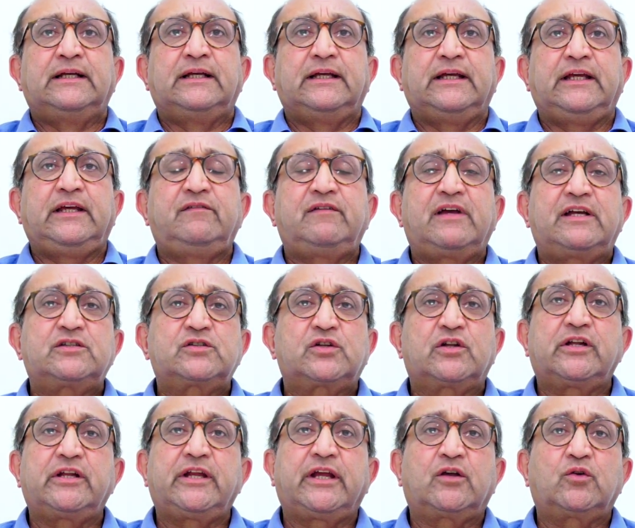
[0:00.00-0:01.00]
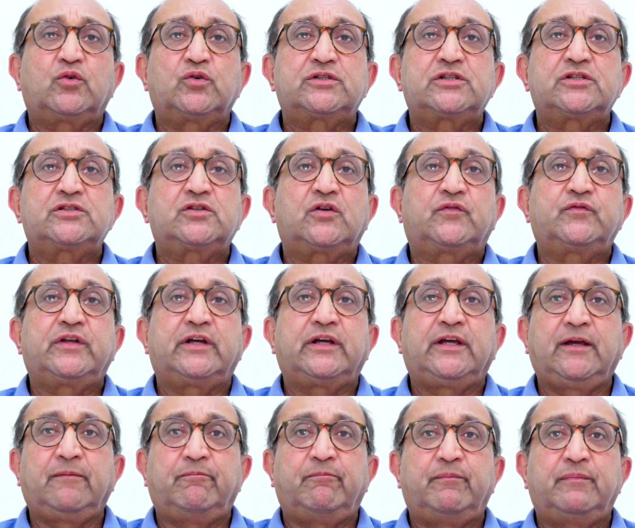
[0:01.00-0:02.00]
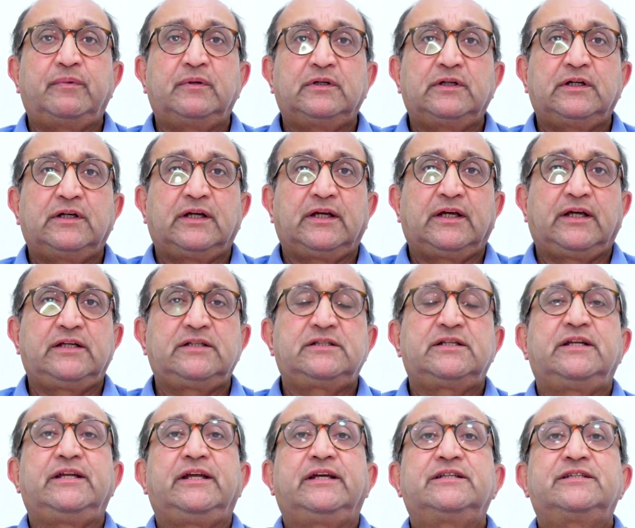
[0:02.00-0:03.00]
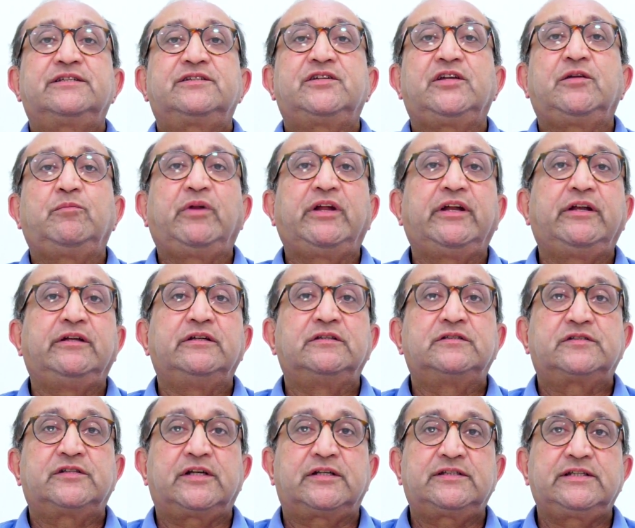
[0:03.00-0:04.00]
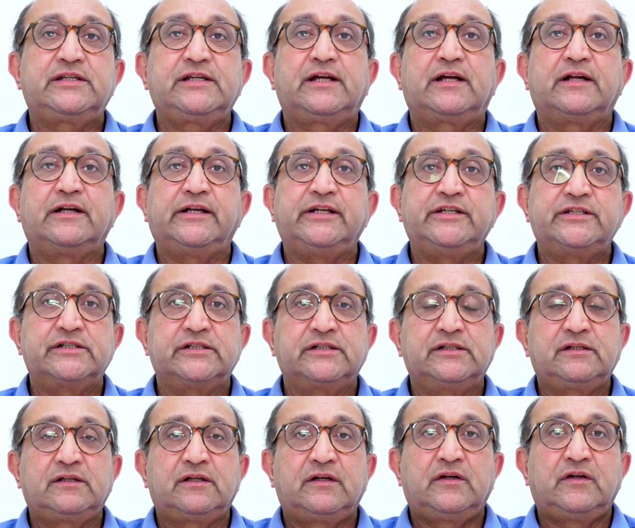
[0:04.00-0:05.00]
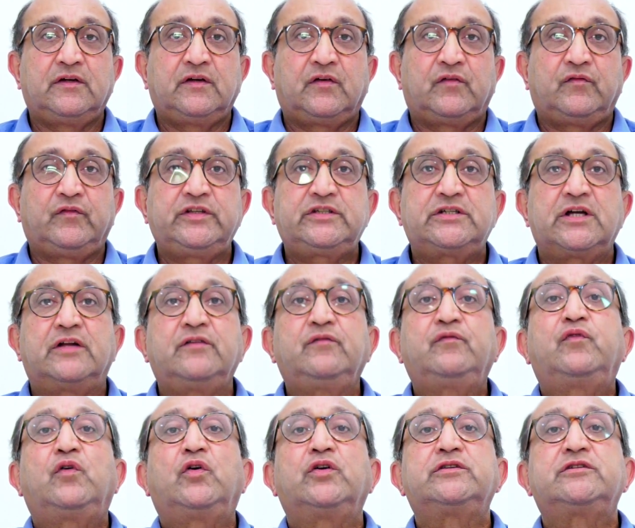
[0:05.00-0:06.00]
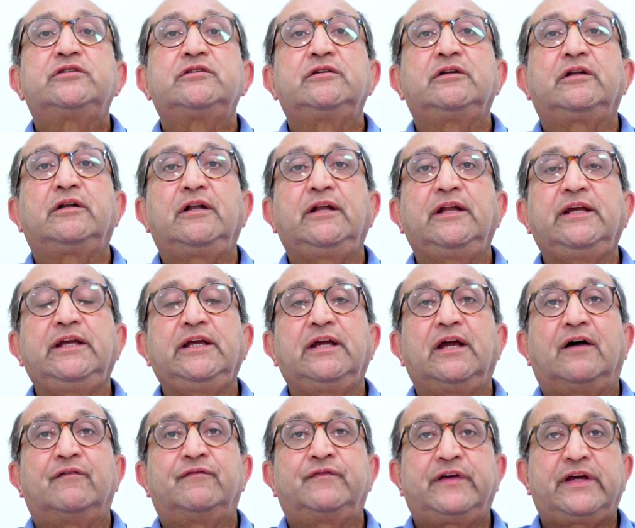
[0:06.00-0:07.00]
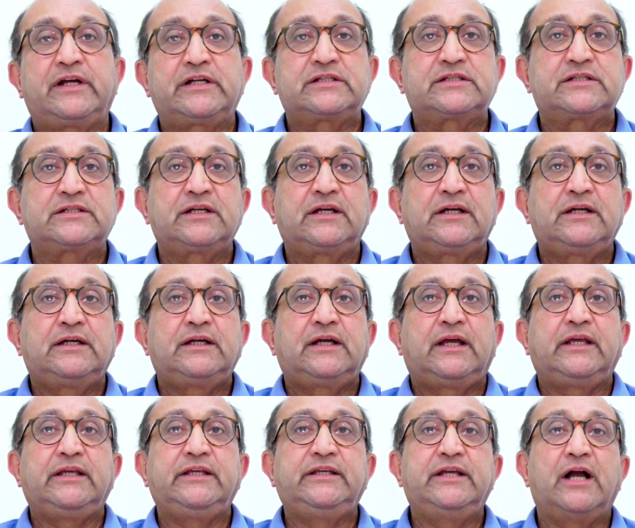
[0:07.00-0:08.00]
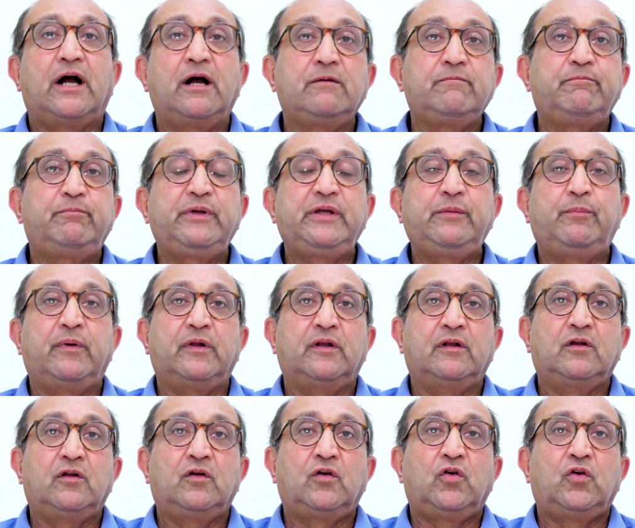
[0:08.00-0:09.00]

Avascular necrosis of the hip is an extremely distressing condition which unfortunately affects young people